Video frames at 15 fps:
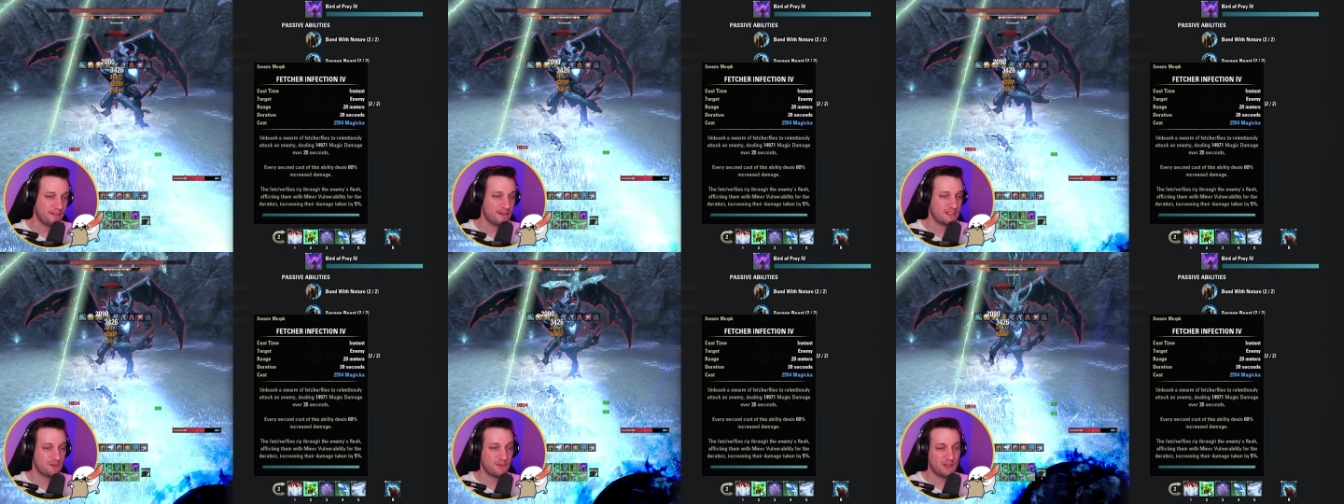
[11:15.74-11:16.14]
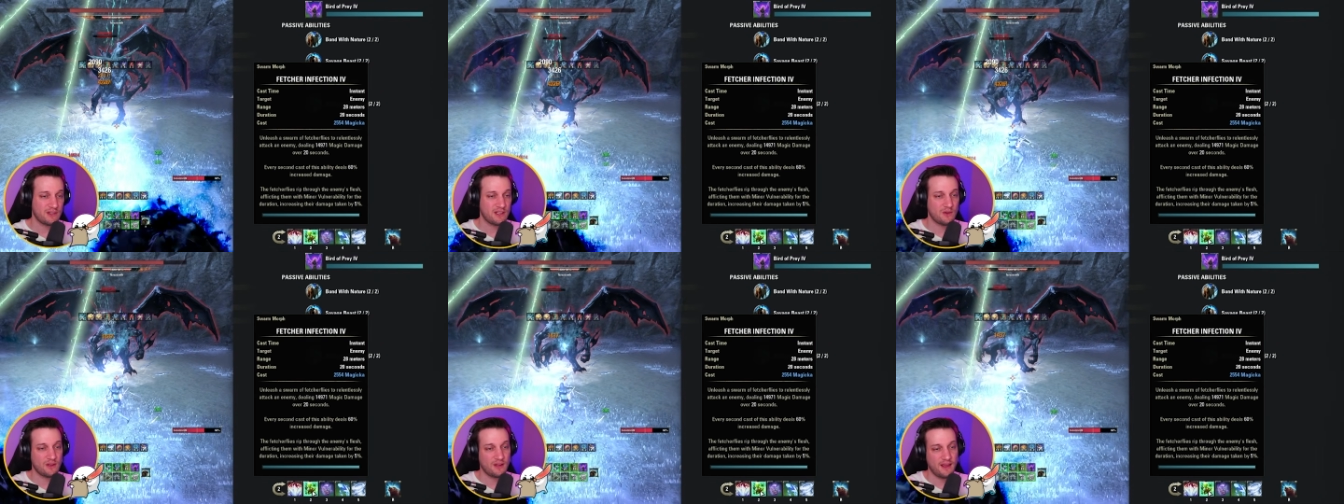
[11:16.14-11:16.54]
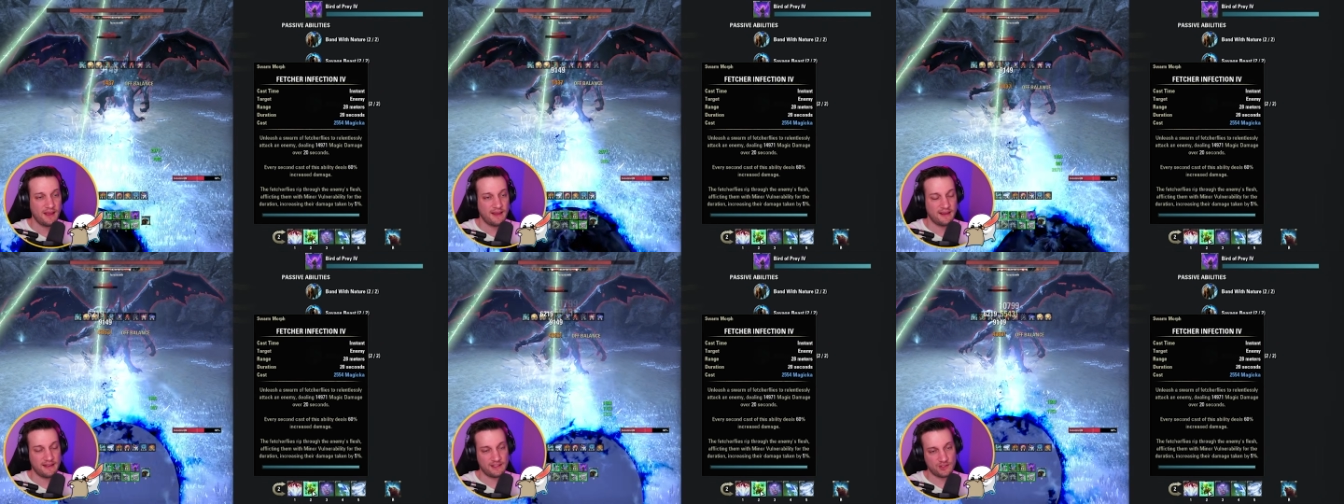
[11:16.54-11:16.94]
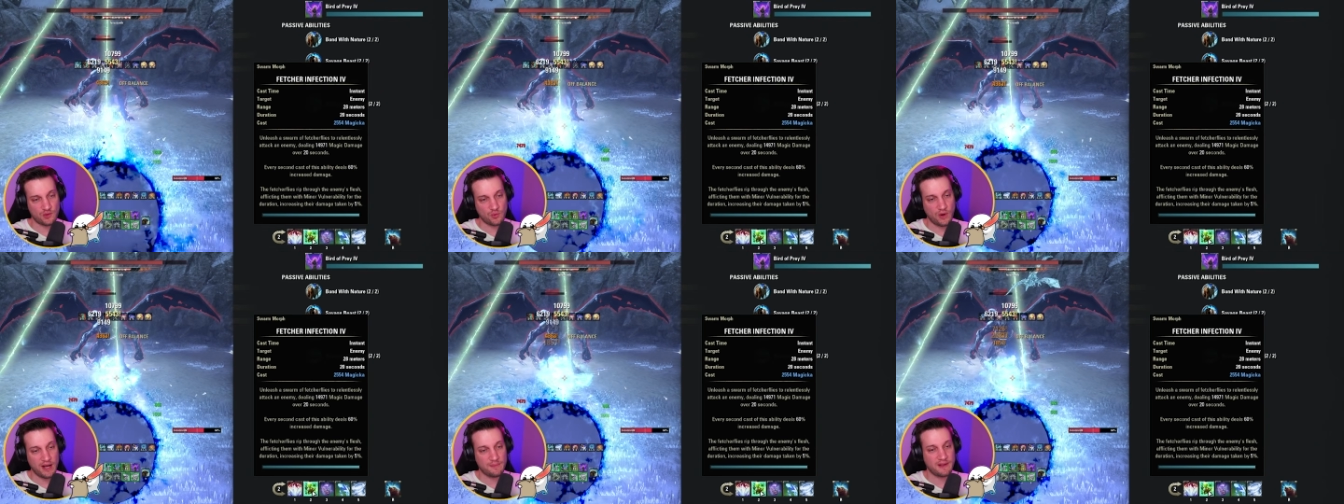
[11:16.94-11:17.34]
This ability is
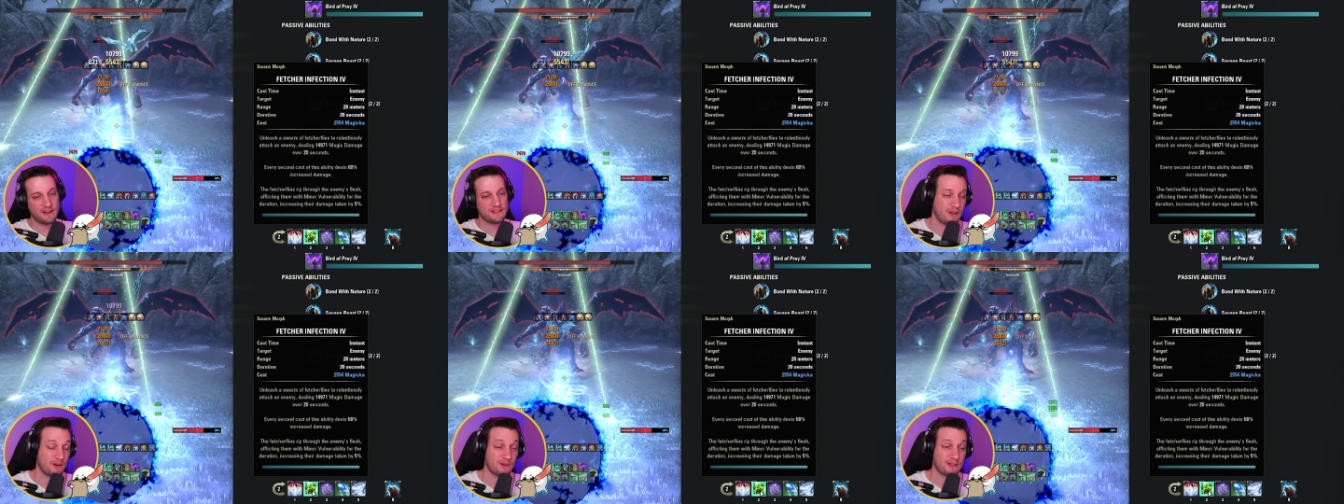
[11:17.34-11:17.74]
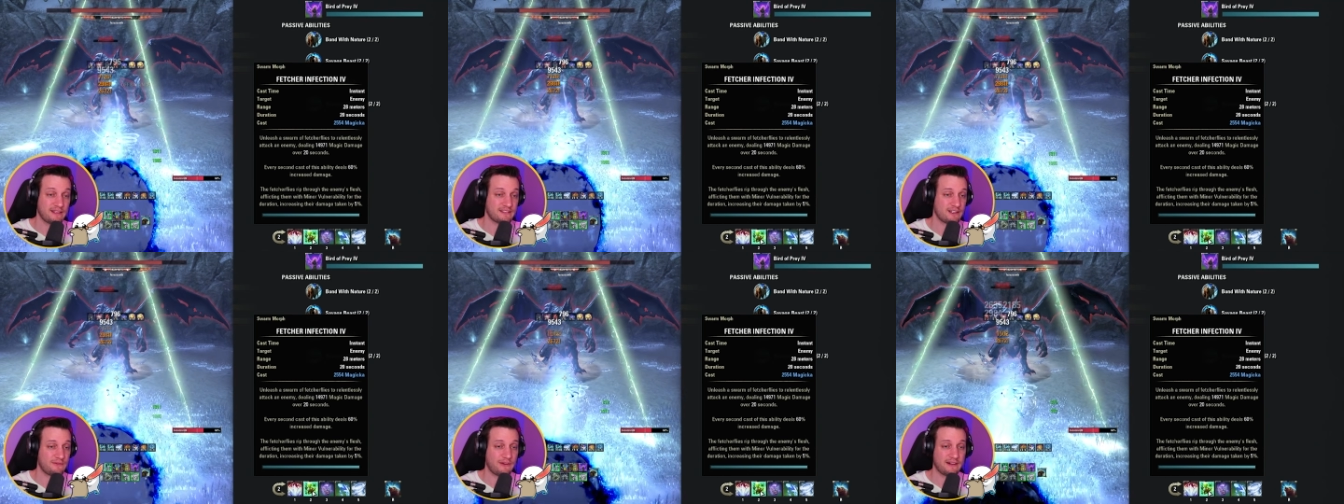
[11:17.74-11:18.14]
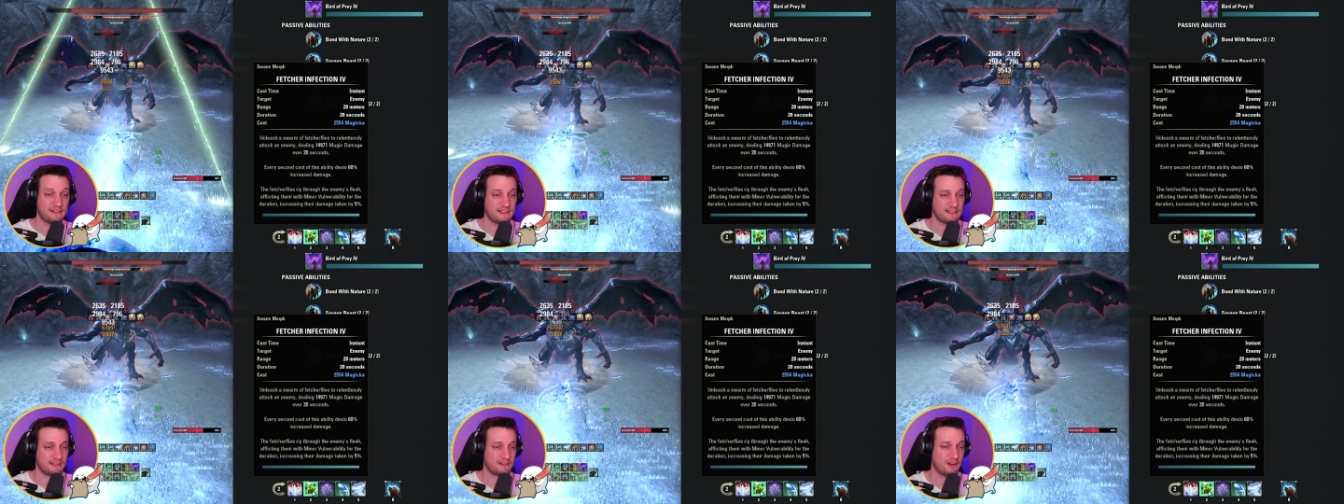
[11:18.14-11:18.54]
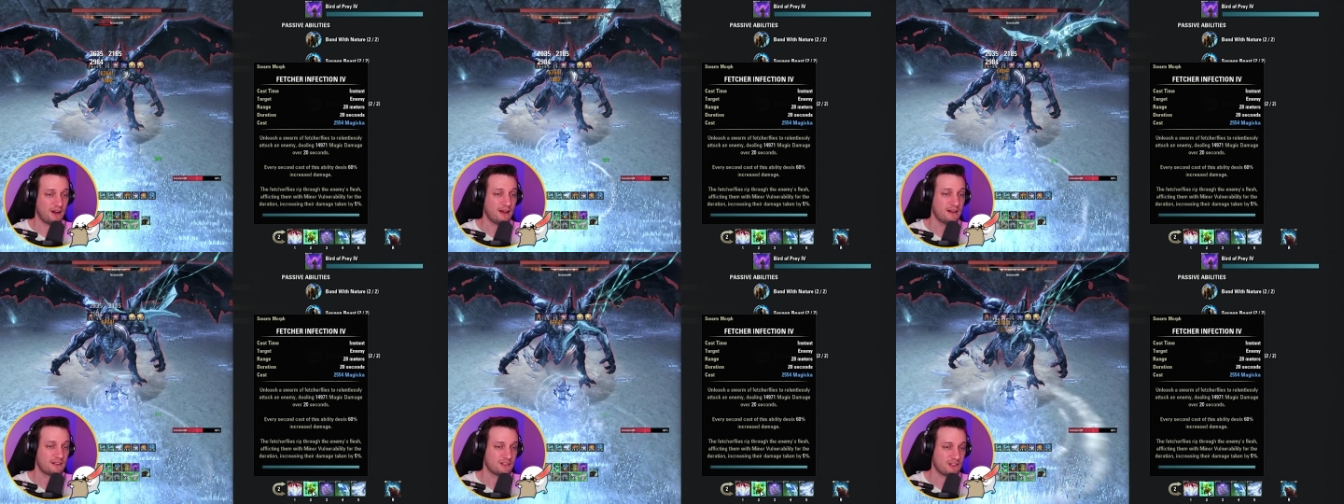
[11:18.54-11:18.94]
great because not only is it a fantastic
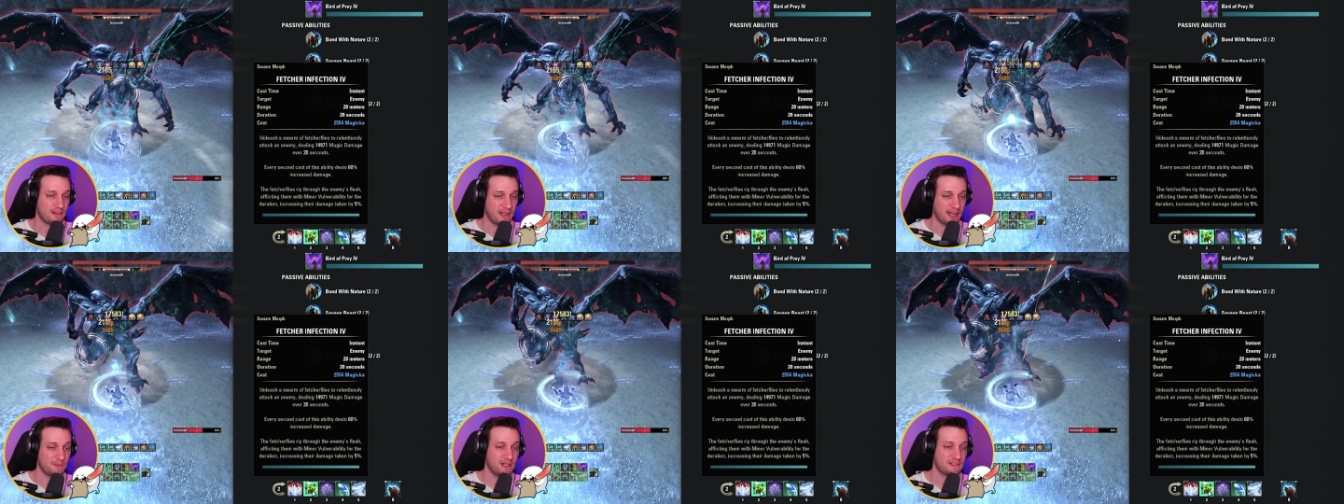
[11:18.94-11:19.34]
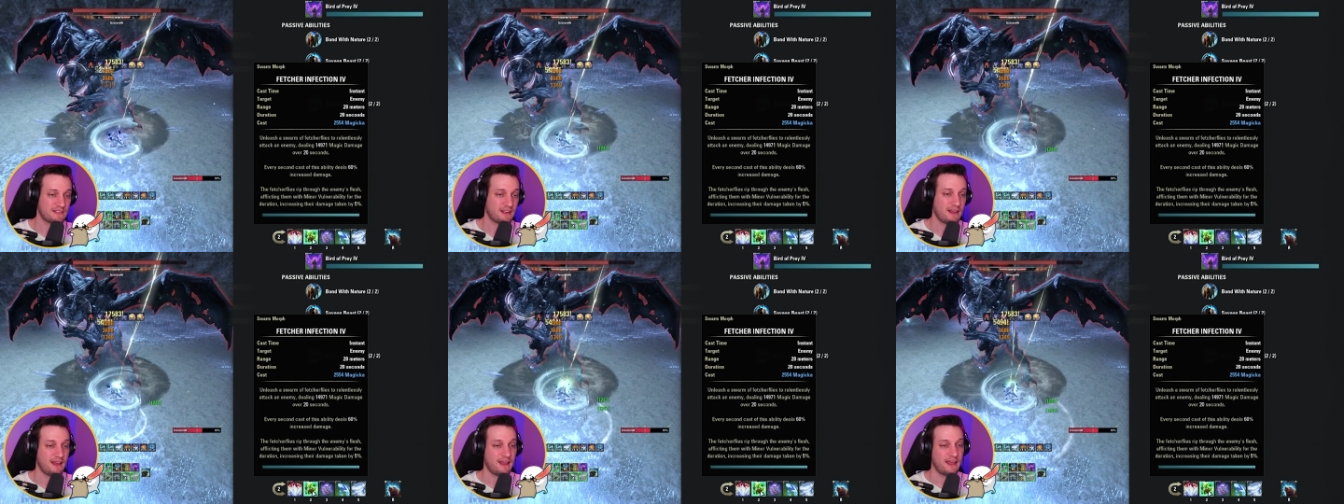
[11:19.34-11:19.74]
dot to the enemies,